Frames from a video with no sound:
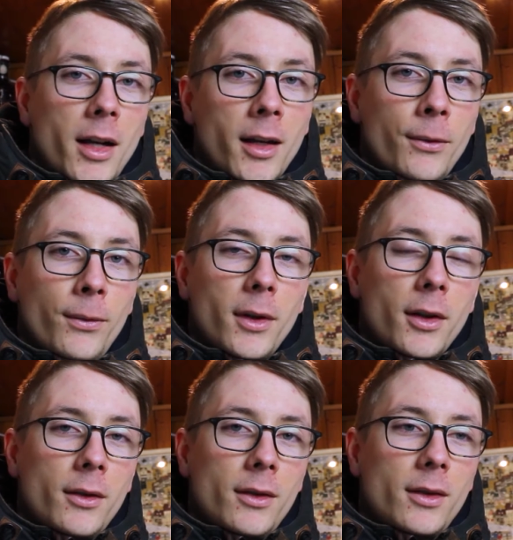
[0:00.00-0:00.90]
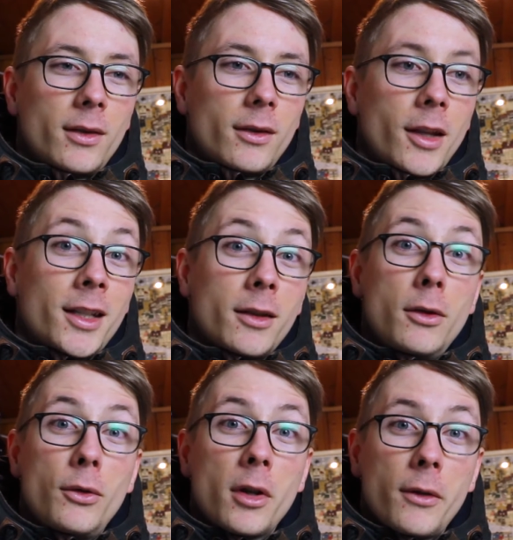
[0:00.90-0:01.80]
I've learned that a
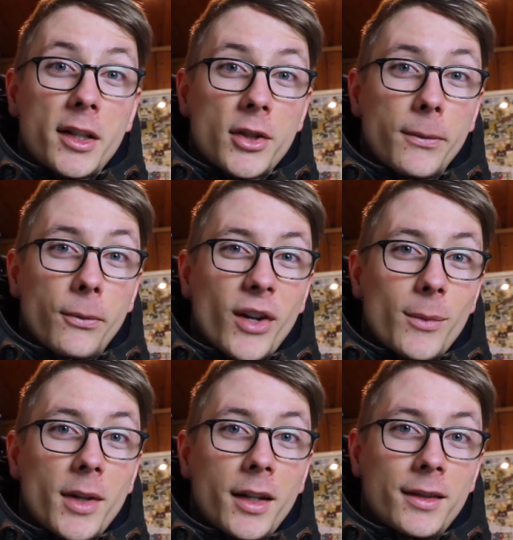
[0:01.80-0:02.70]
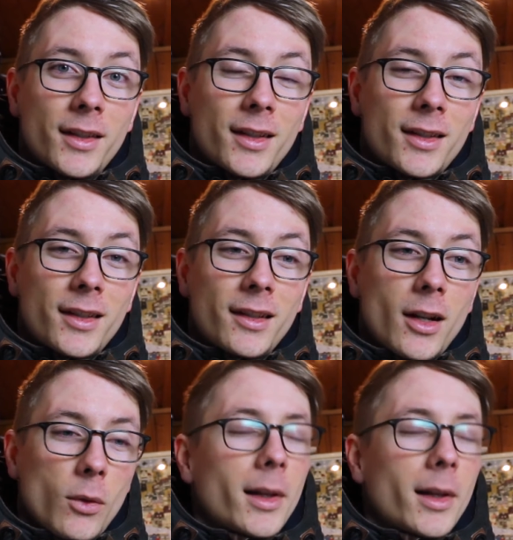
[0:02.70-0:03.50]
new correction frame exists.